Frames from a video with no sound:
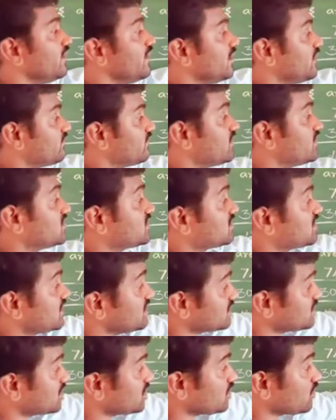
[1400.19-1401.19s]
If
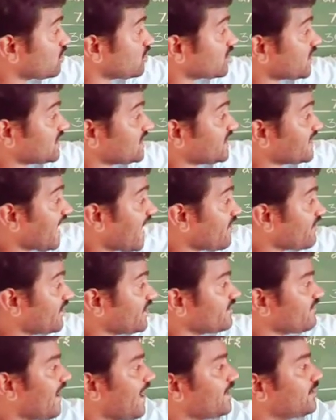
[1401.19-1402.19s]
this 0 doesn't have
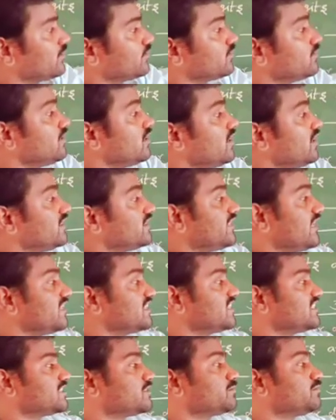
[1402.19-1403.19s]
any value,
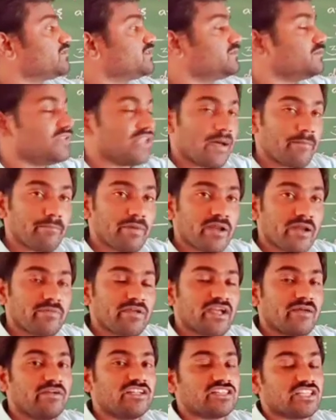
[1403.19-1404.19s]
then this number
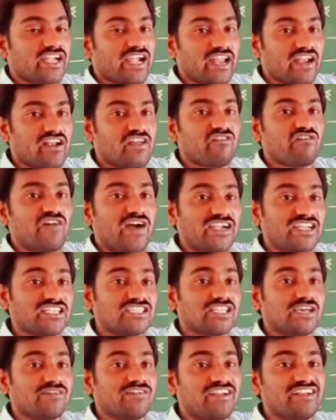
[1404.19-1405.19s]
become a
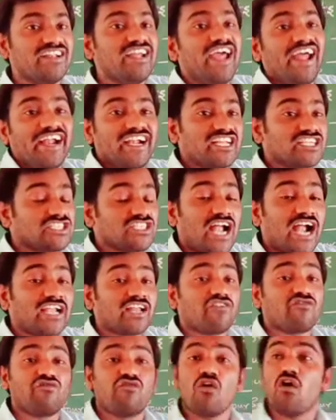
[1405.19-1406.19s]
347. It is not a